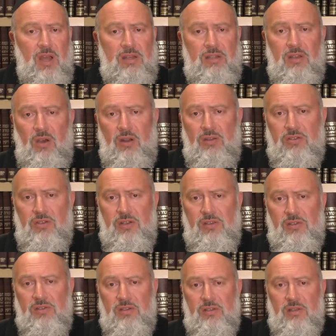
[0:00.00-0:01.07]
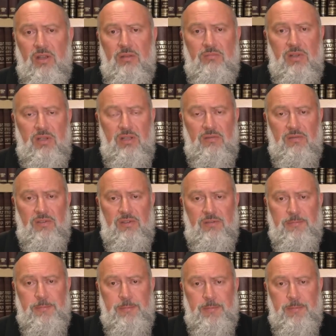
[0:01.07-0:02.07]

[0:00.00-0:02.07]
ideologies and beliefs.